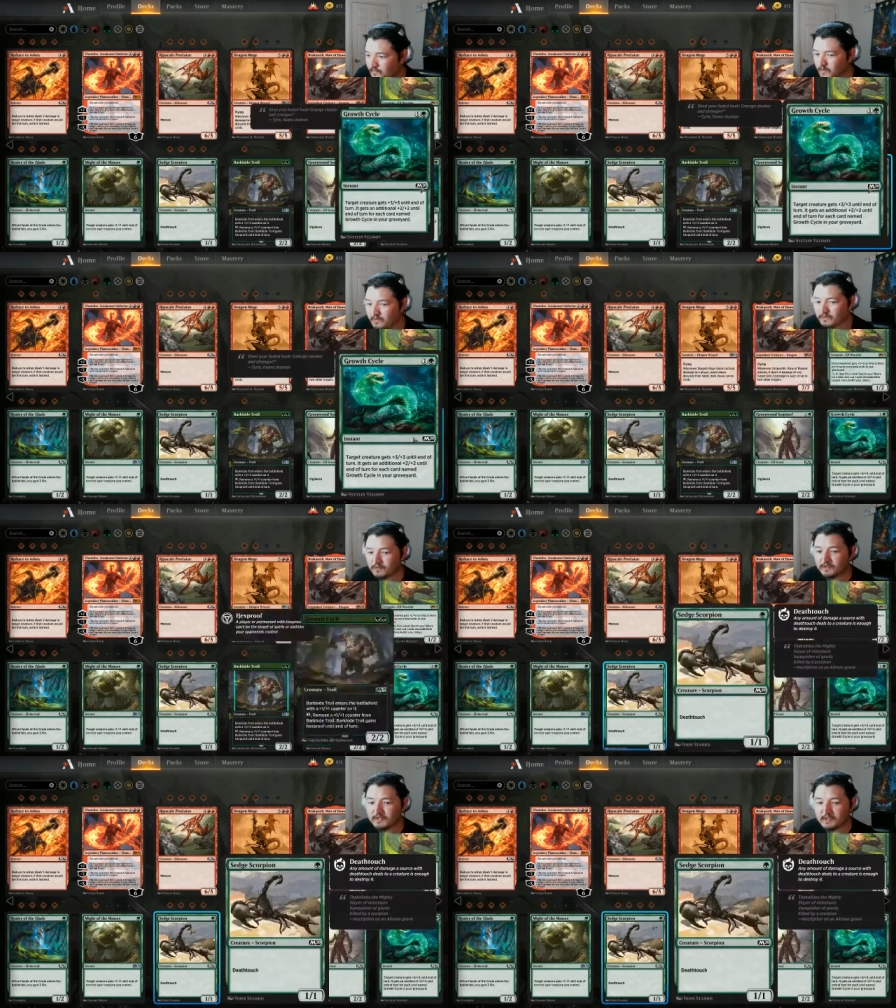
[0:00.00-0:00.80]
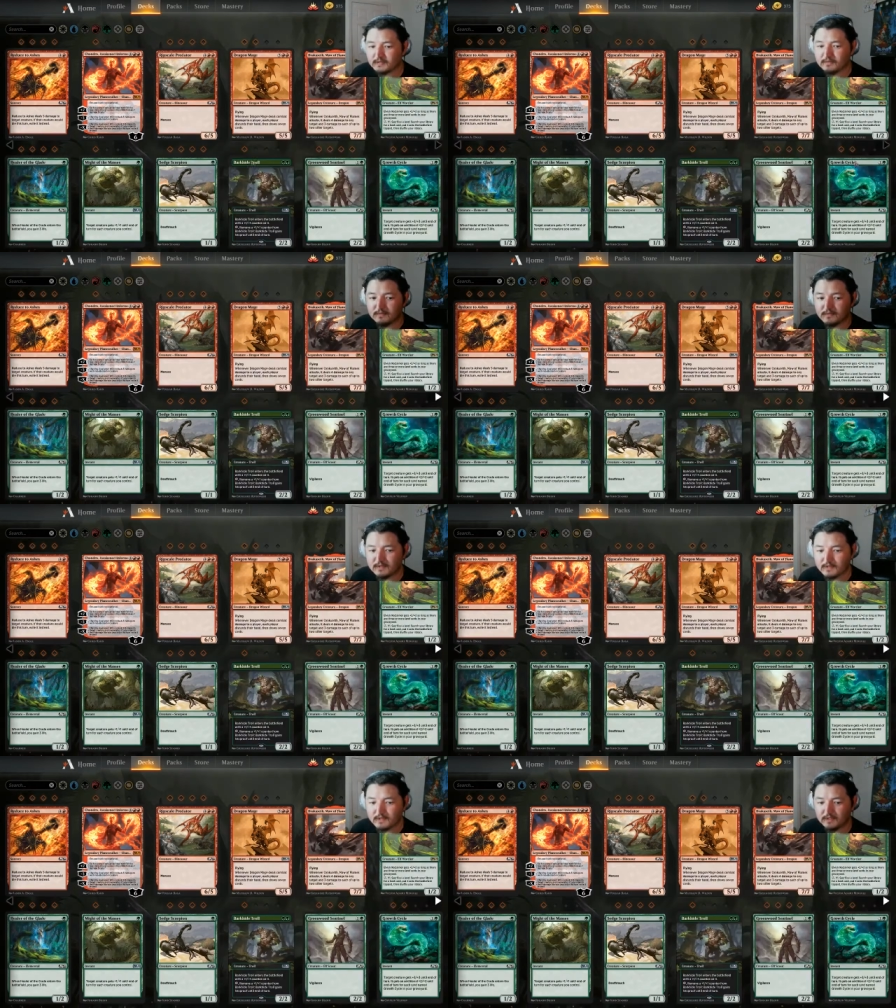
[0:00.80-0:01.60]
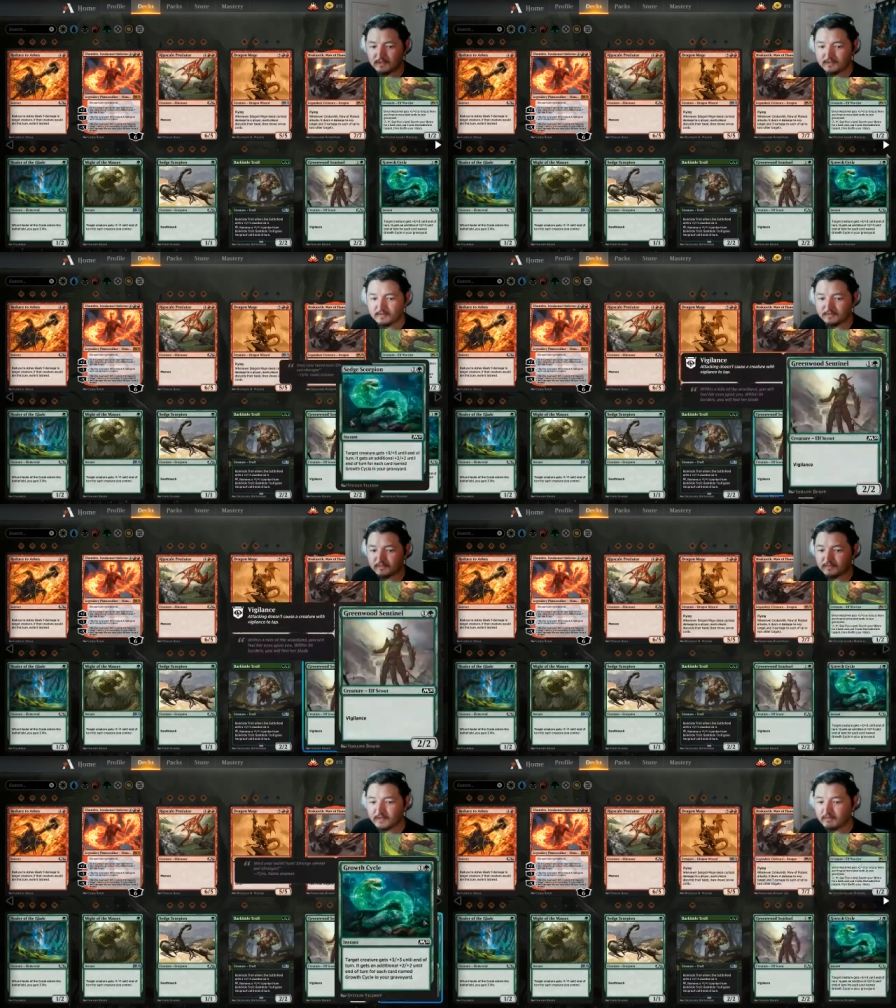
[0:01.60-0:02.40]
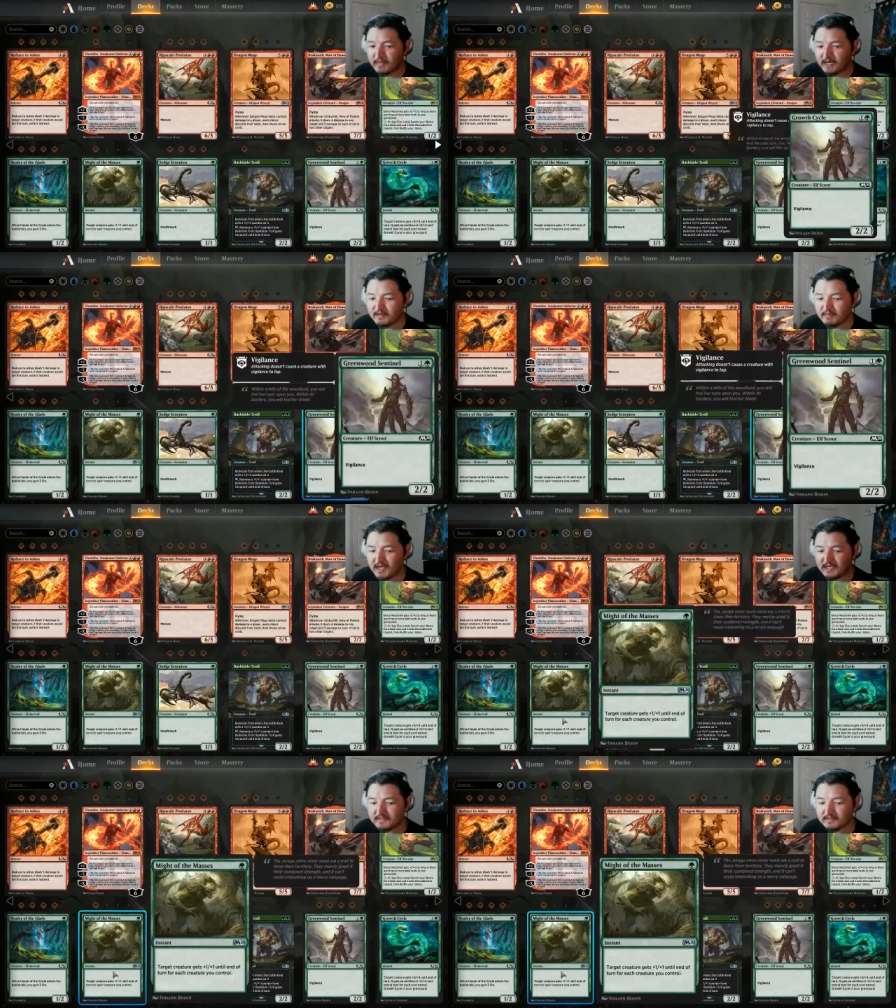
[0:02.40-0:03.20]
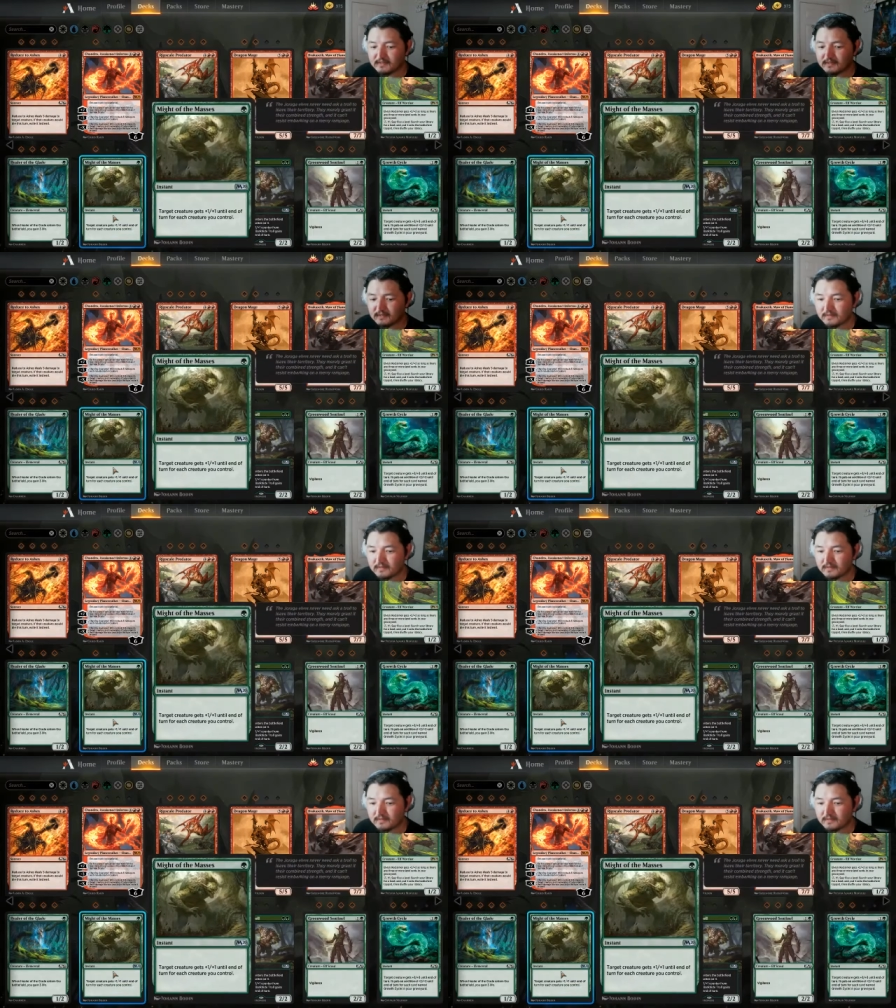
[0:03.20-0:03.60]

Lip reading: Gross Cycle, Sedge. Might of the Masses.